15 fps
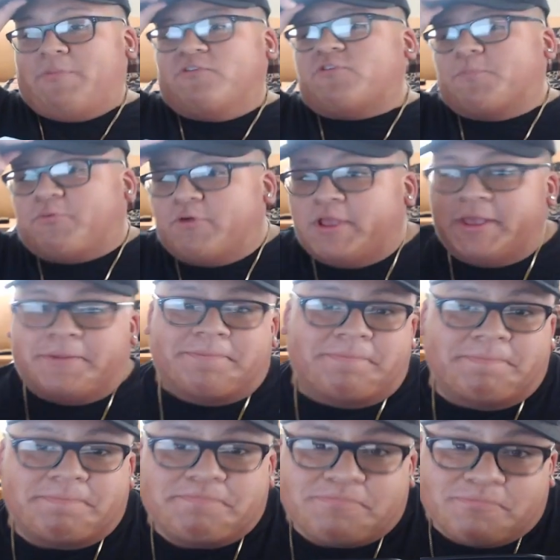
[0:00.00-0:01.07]
Supreme.
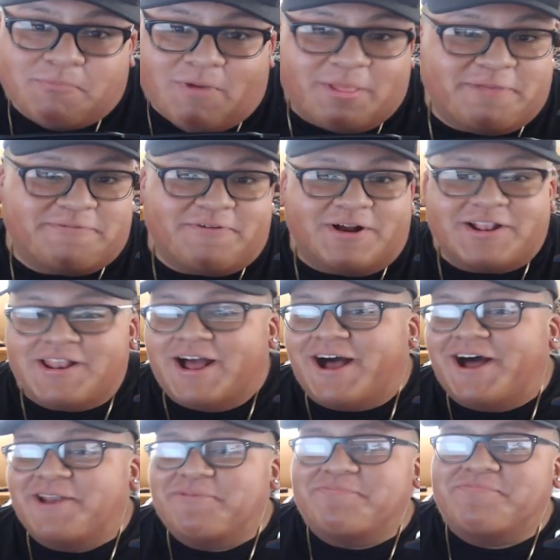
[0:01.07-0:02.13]
Why the fuck
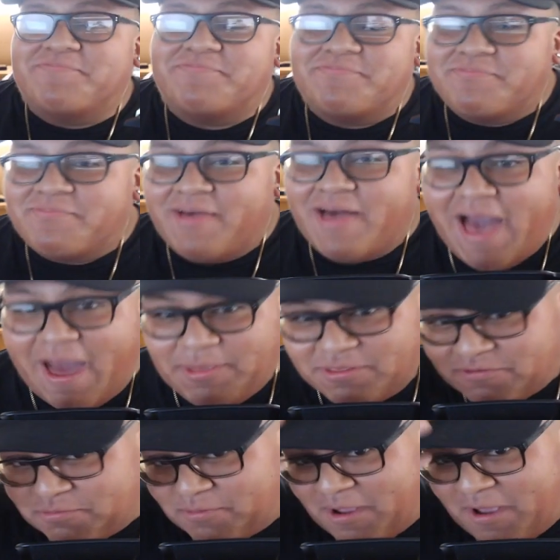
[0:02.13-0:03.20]
not? Had
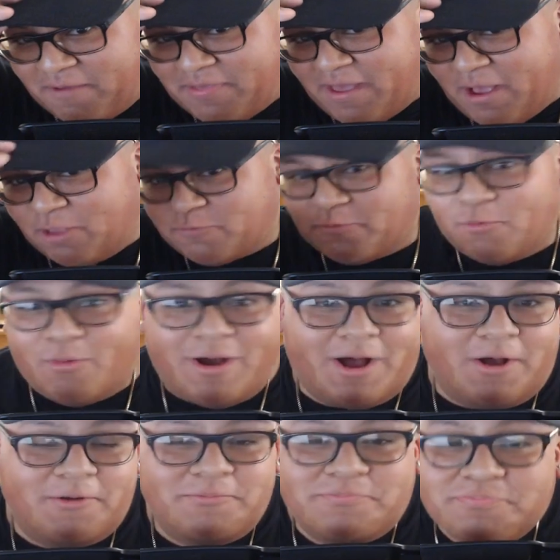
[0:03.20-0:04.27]
this around the house for a
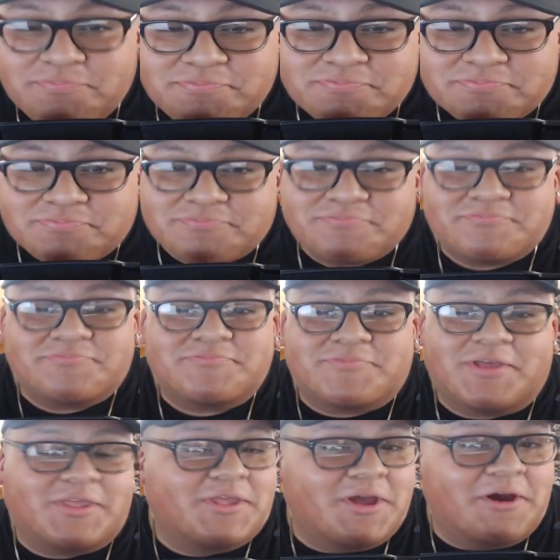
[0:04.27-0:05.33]
while.
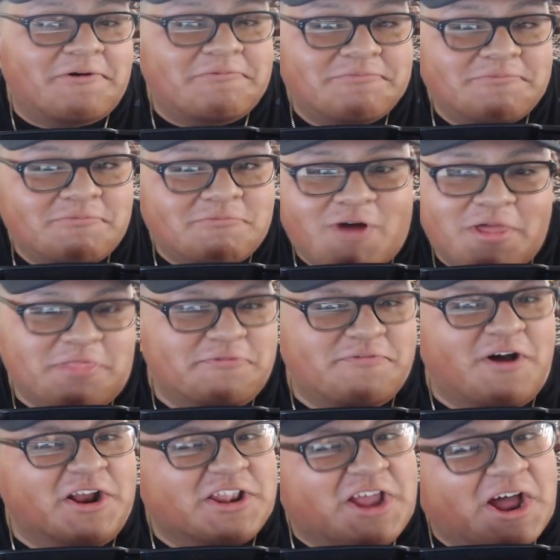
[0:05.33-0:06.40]
There you go. Why the
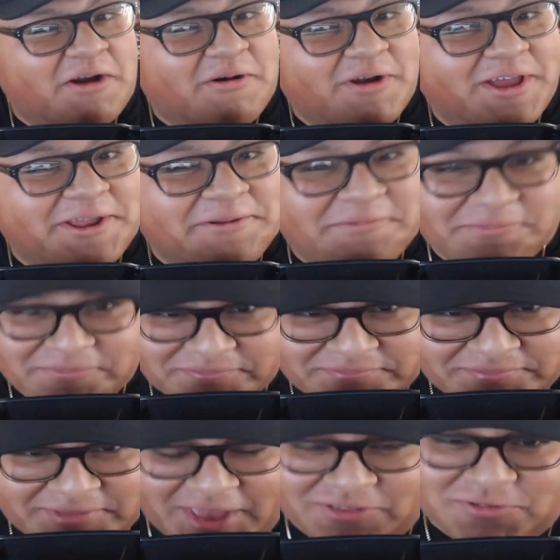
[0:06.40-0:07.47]
fuck not, right?
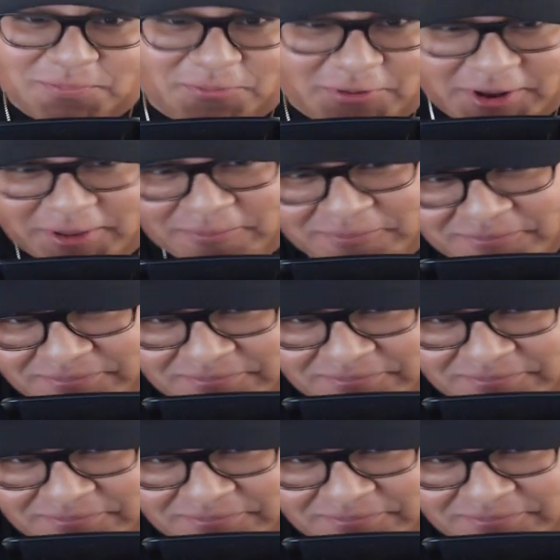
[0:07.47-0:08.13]
Hey, Supreme.